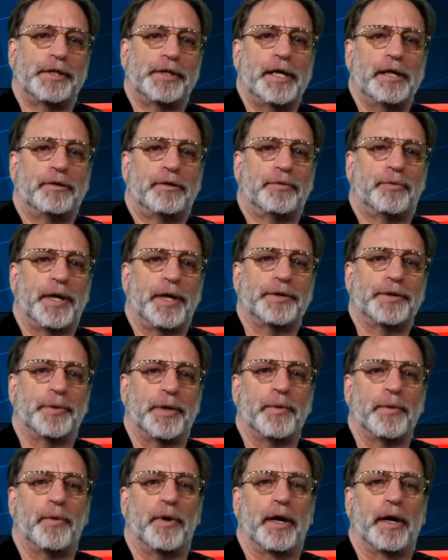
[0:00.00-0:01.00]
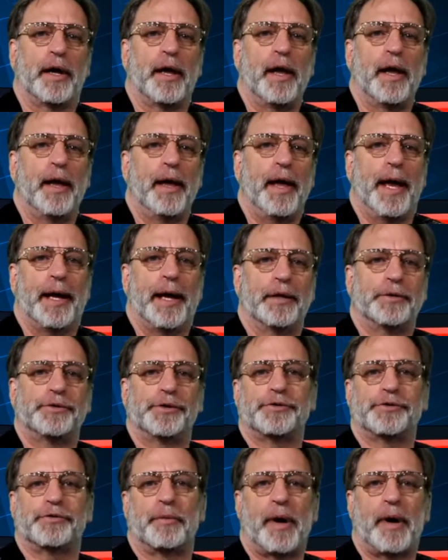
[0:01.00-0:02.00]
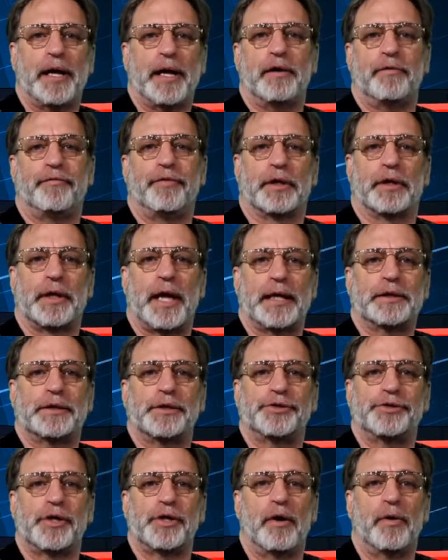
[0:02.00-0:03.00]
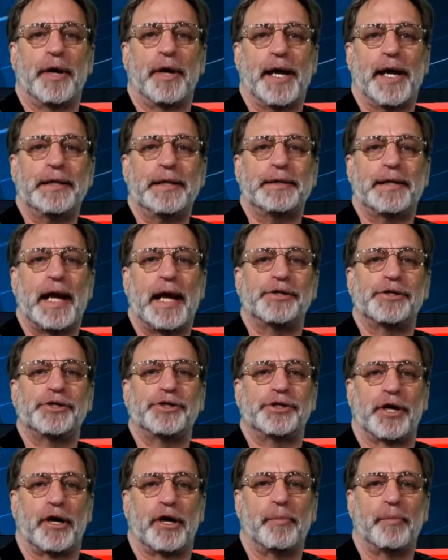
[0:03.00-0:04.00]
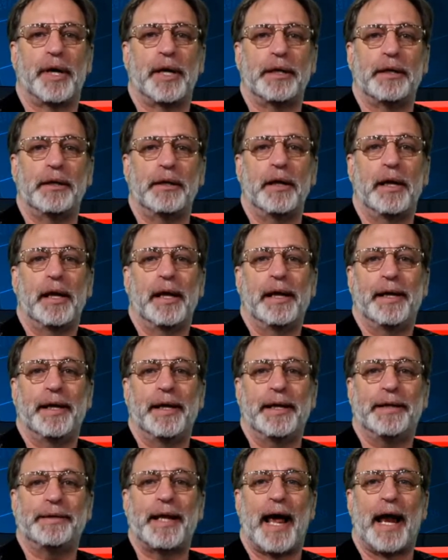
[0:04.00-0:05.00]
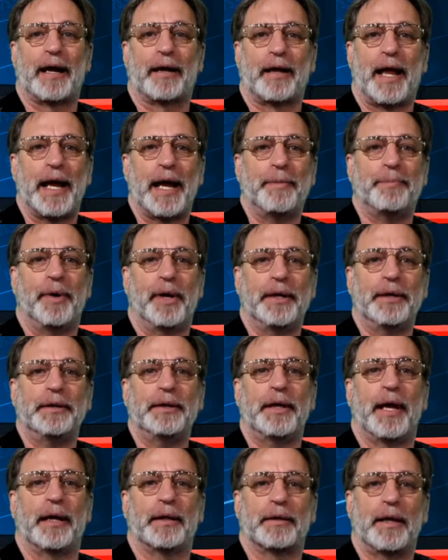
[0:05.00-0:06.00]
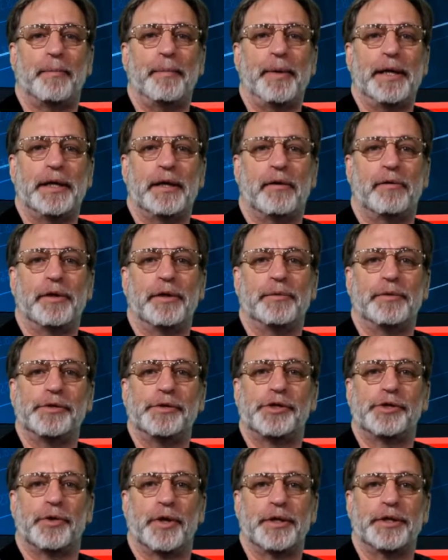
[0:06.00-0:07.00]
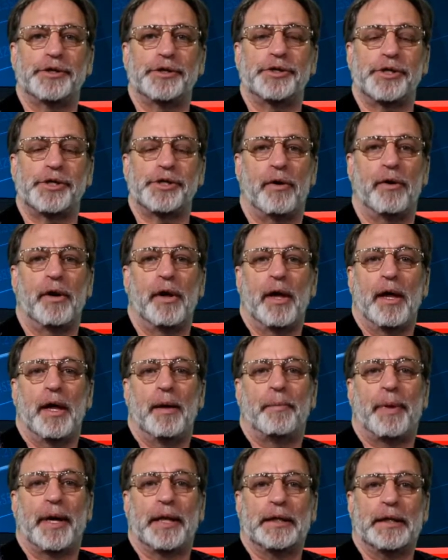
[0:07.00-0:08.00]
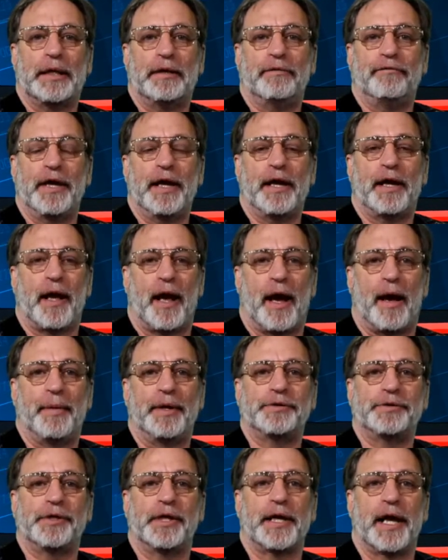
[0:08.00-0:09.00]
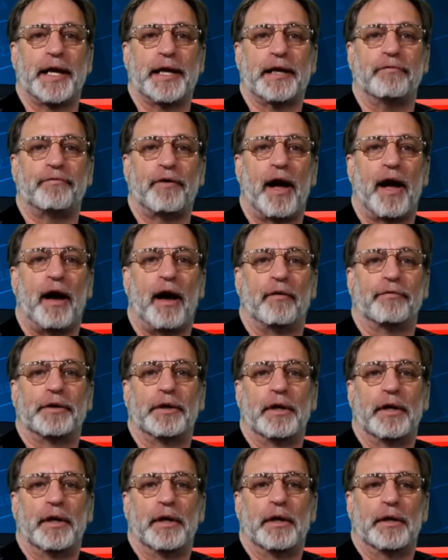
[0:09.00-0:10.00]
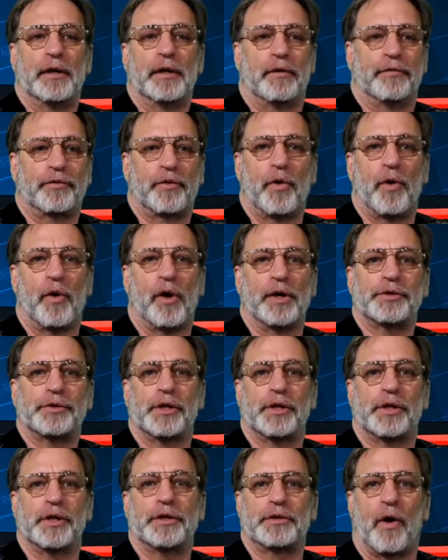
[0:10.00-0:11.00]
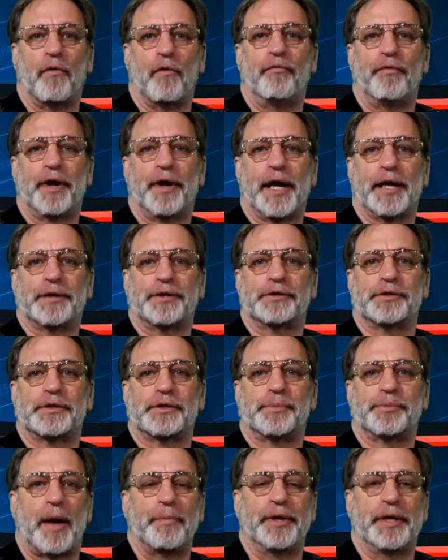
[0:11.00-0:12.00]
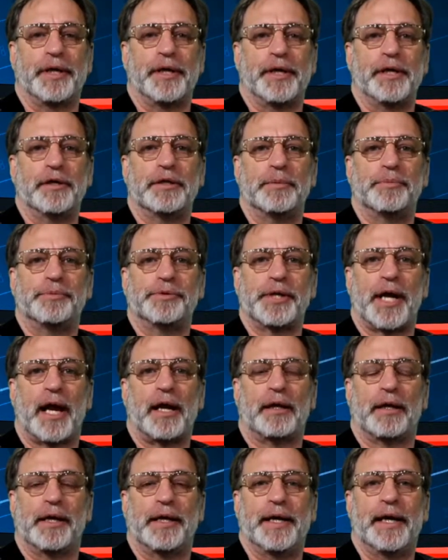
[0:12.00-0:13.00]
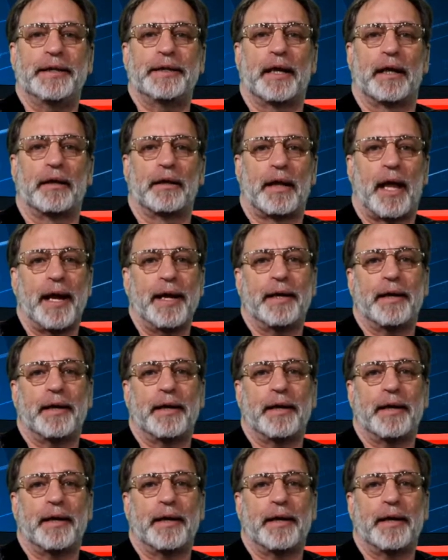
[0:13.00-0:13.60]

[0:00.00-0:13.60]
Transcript: 2021. Hey, just a reminder, if you like the show, hit that share button, hit that like button, and let me know you enjoy the show by leaving comments and getting involved. Of course, don't forget to subscribe to the YouTube channel and hit the like